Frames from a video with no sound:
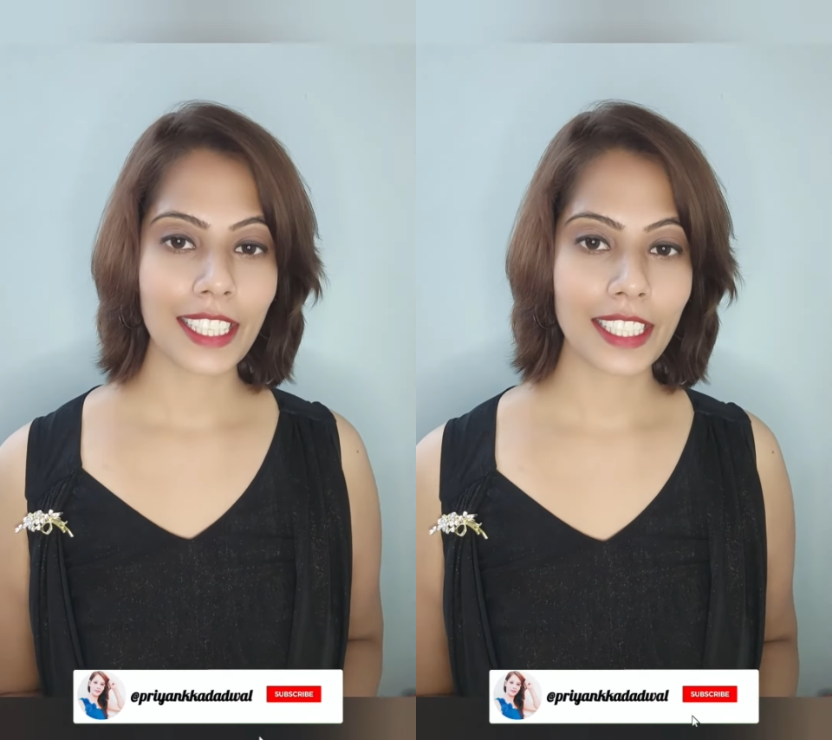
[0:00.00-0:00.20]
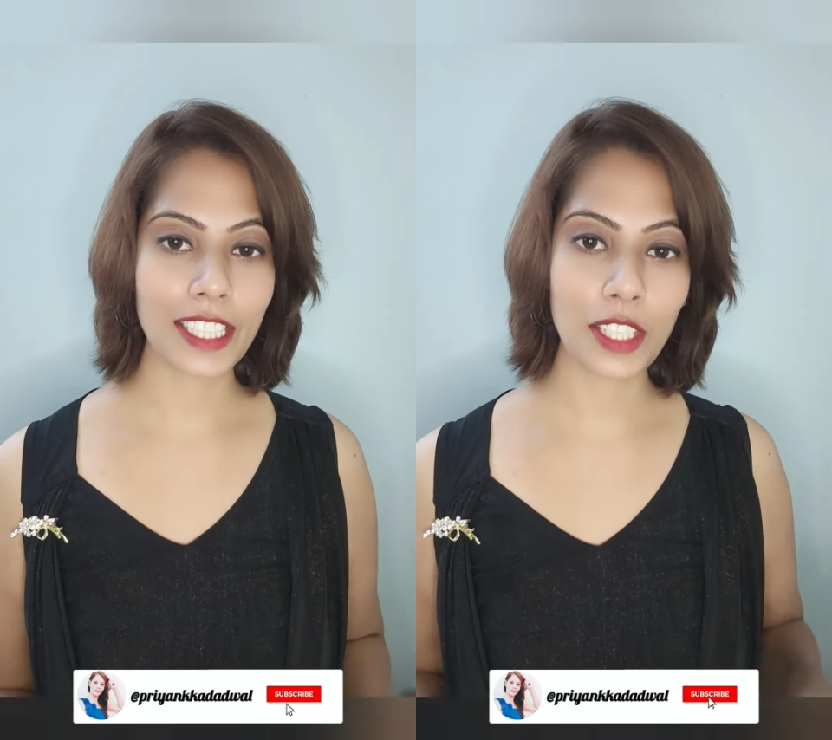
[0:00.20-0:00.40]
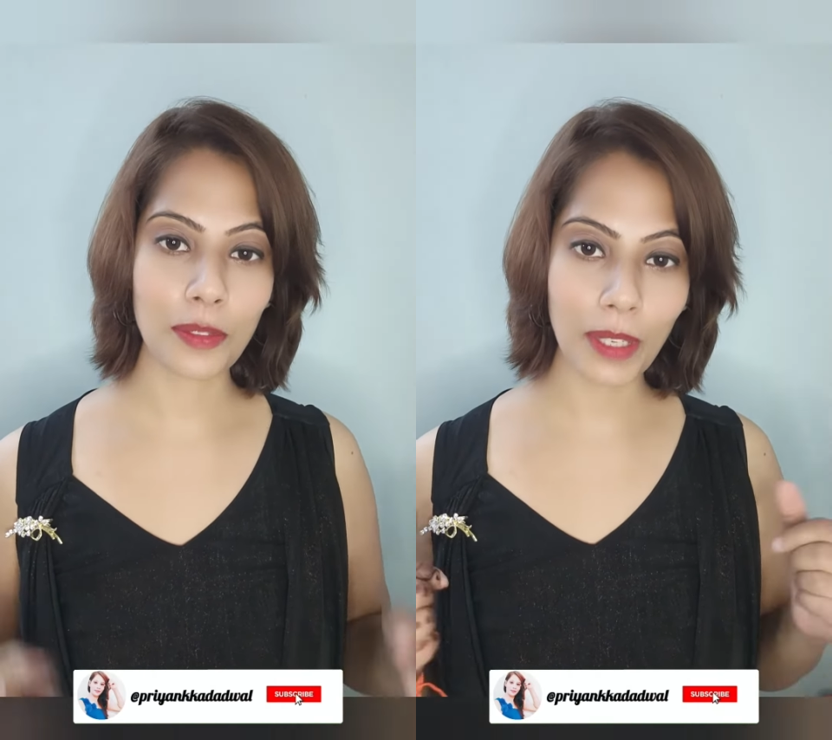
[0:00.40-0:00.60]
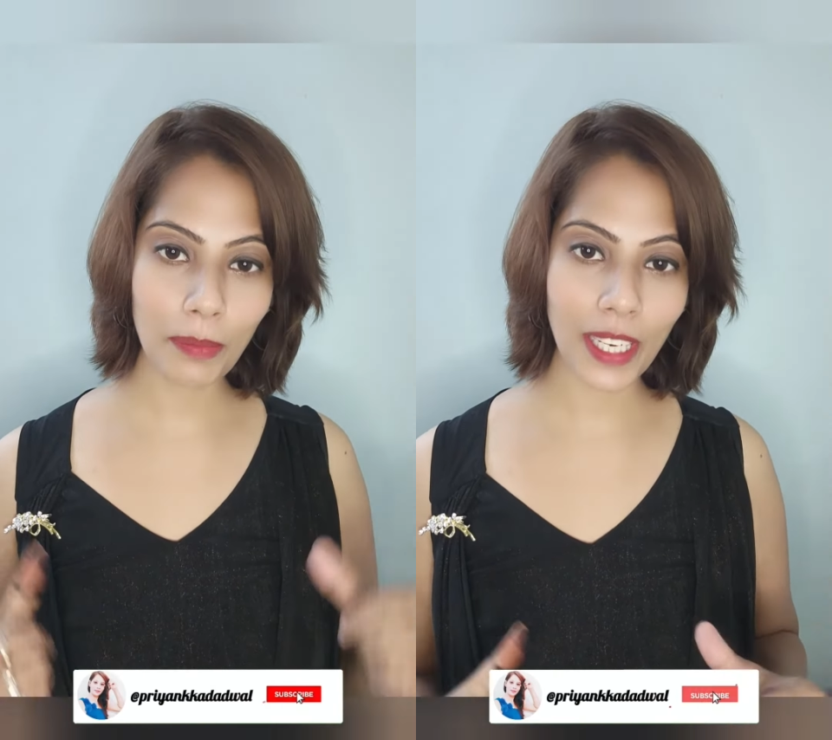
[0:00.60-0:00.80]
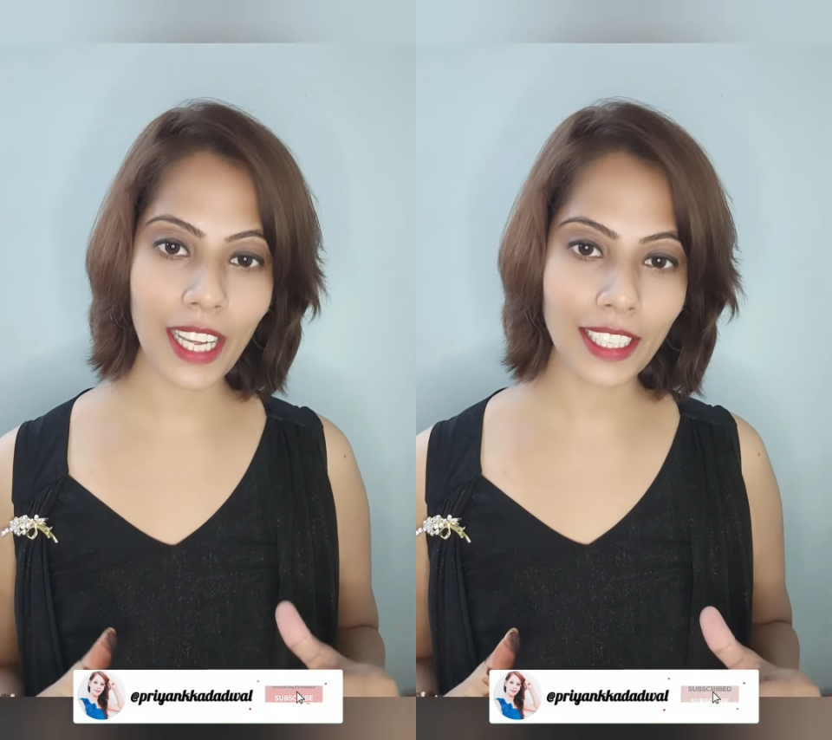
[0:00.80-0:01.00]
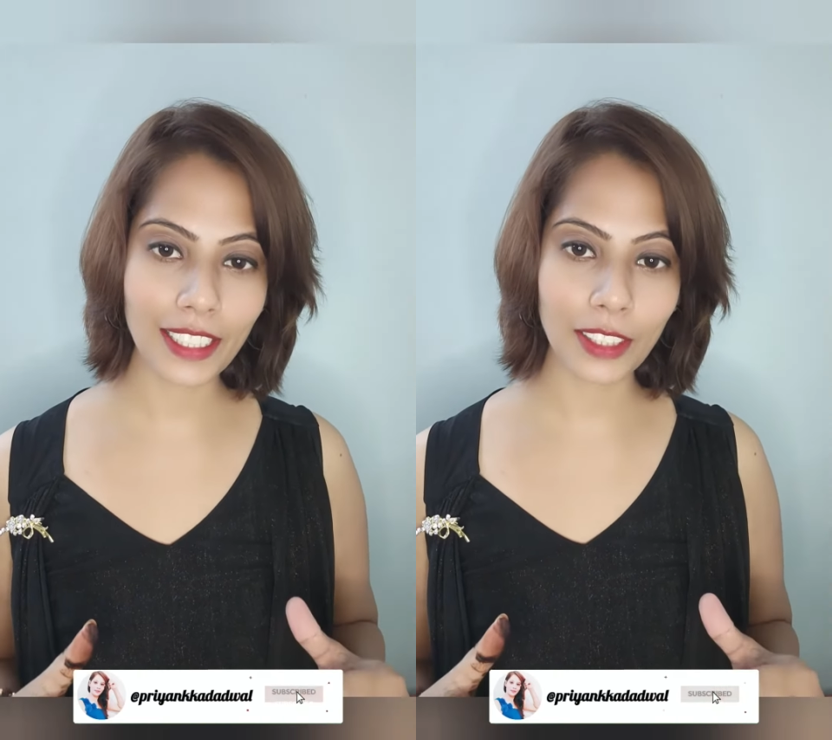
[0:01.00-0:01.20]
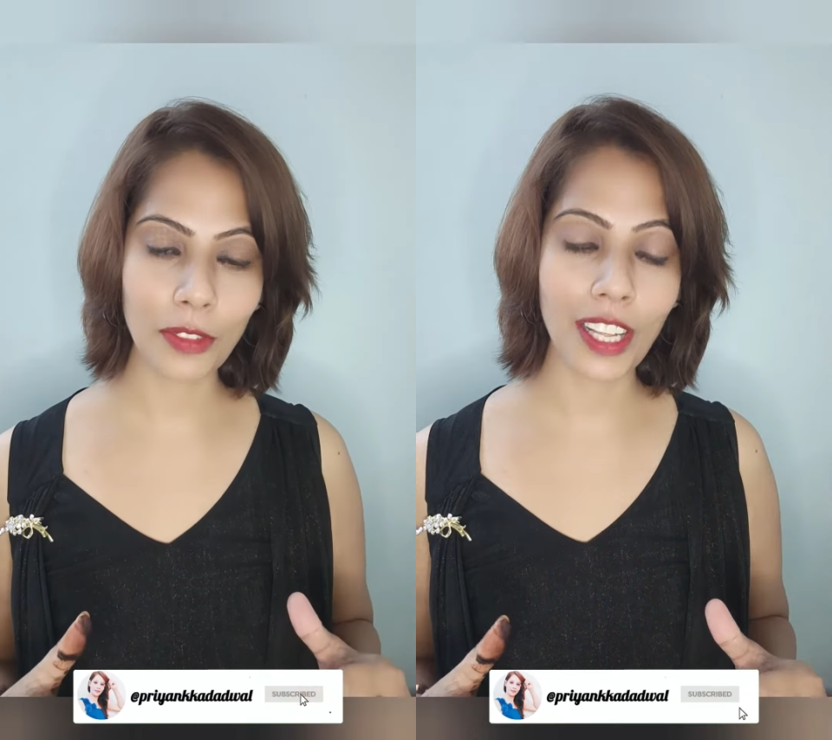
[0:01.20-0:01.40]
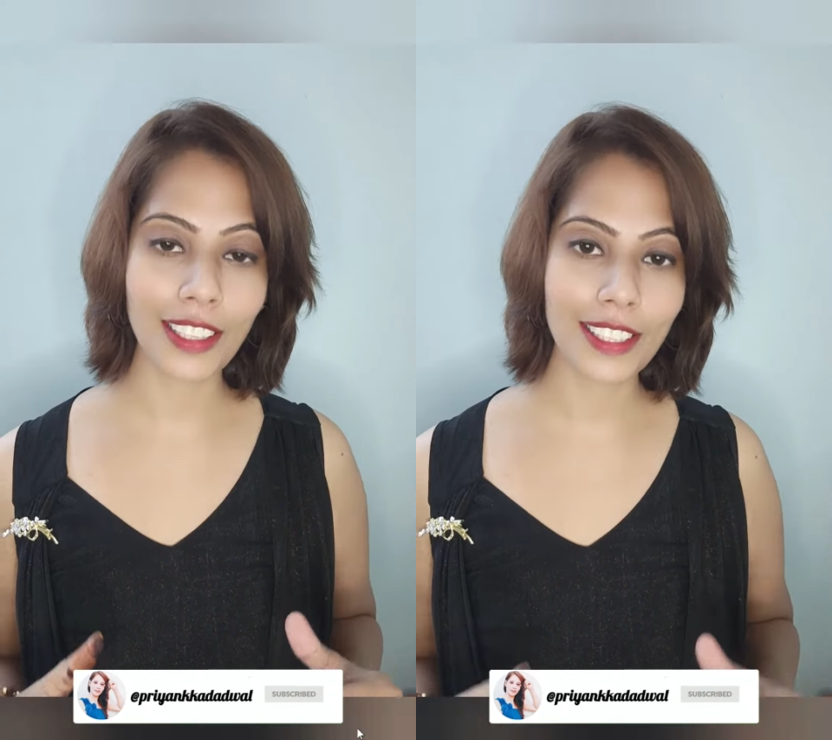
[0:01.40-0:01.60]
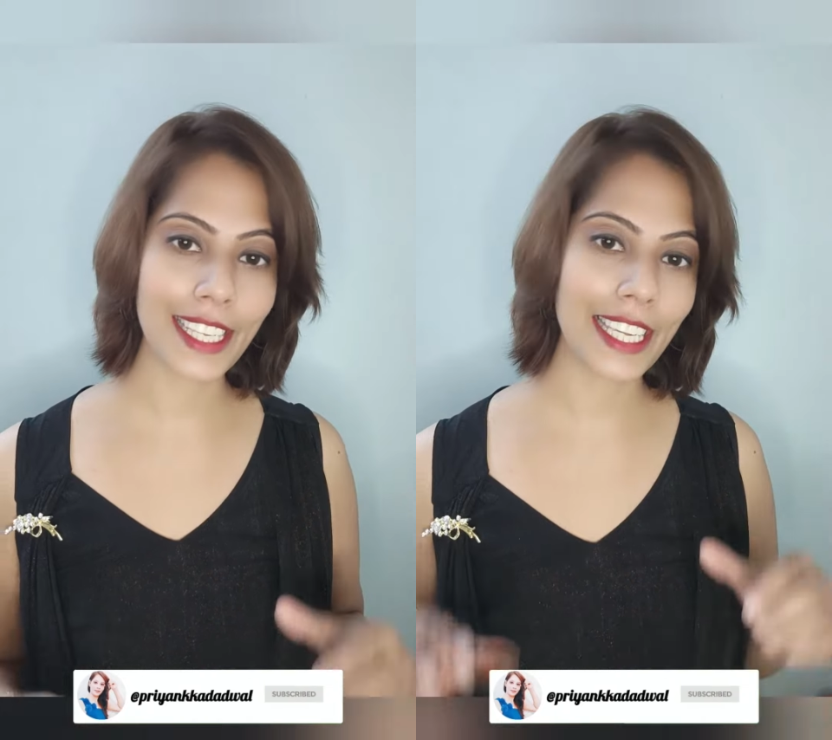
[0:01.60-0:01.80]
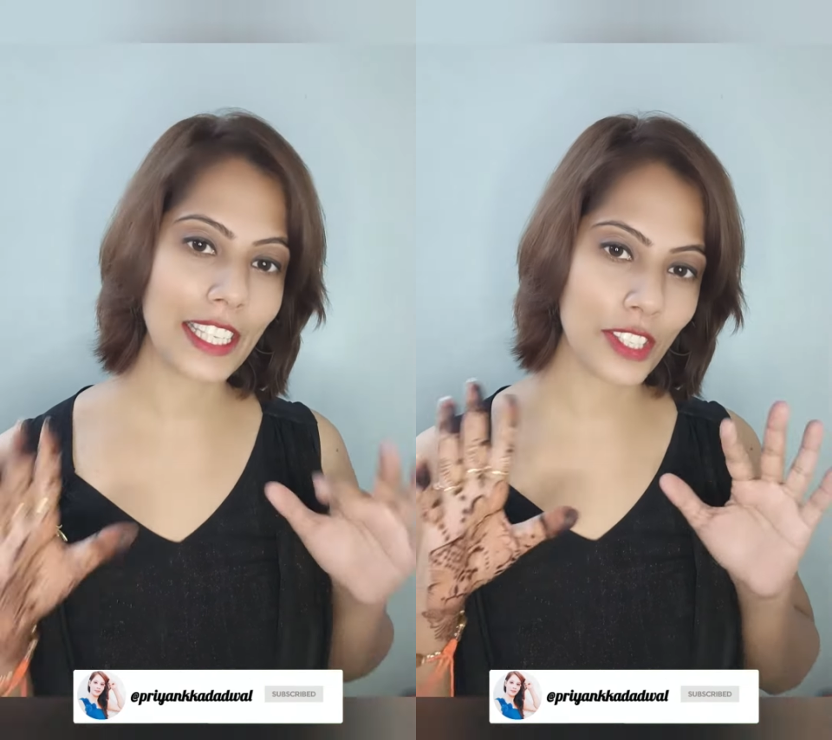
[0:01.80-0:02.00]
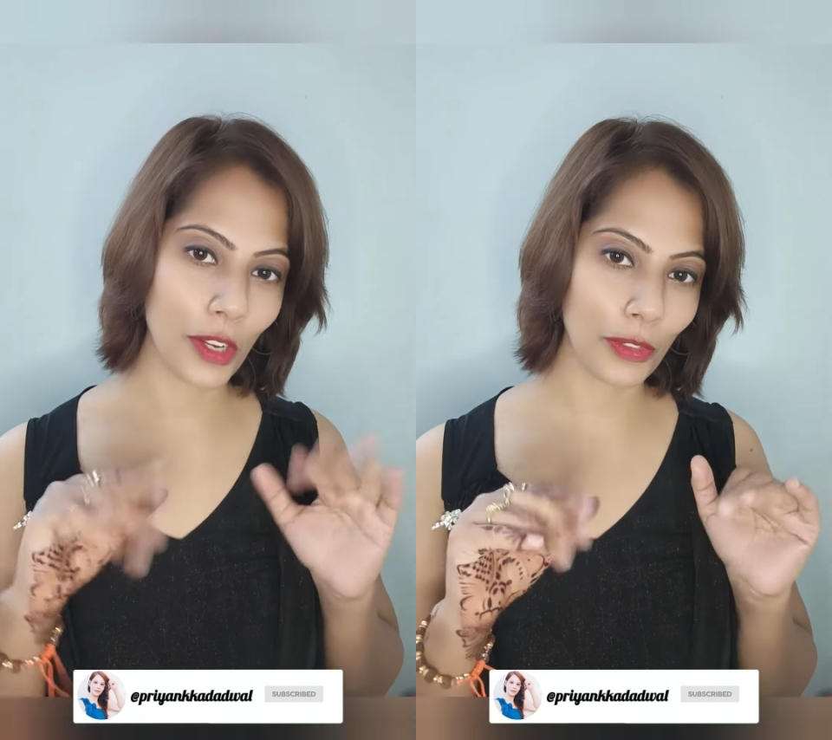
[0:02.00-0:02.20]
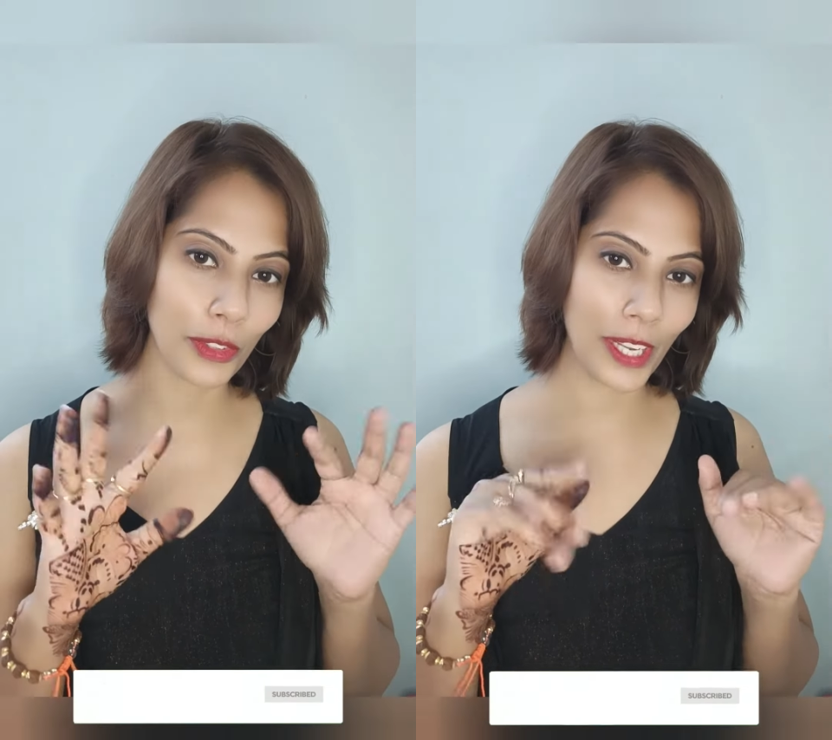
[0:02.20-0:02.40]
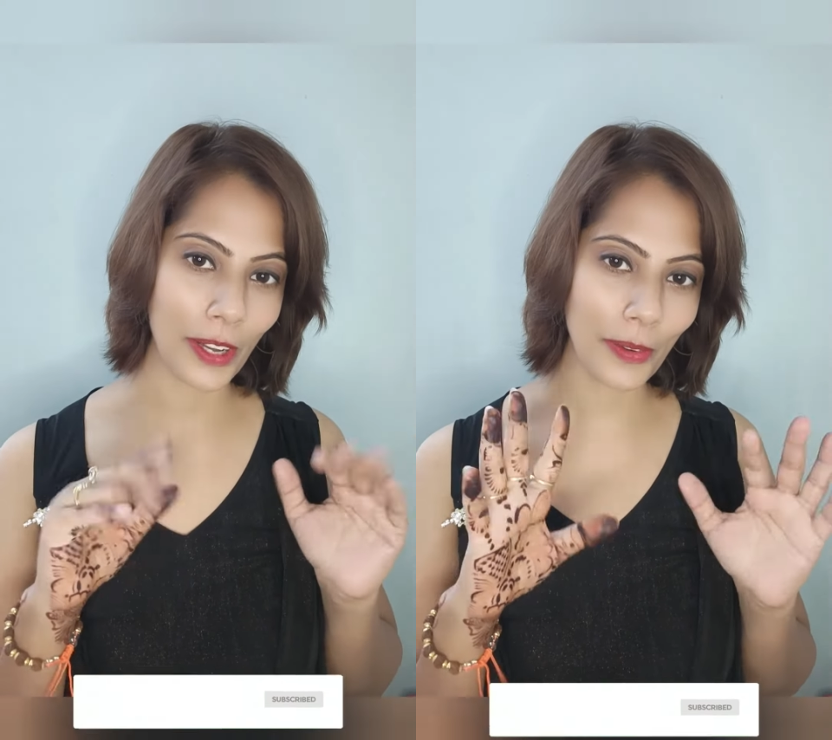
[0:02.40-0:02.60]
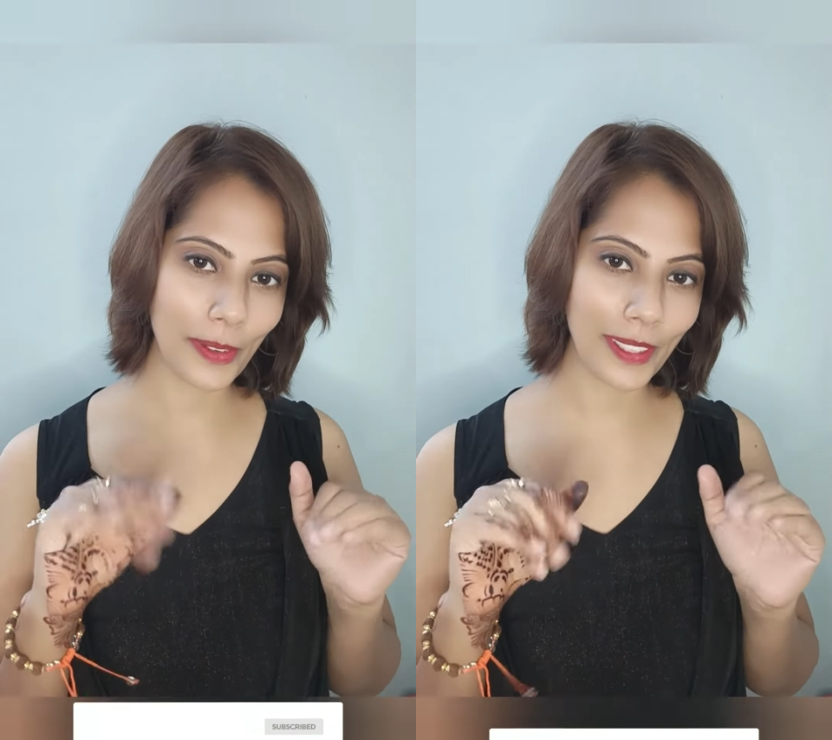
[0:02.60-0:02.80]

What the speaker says: This is me, Priyankka Dadwal, saying ciao for now.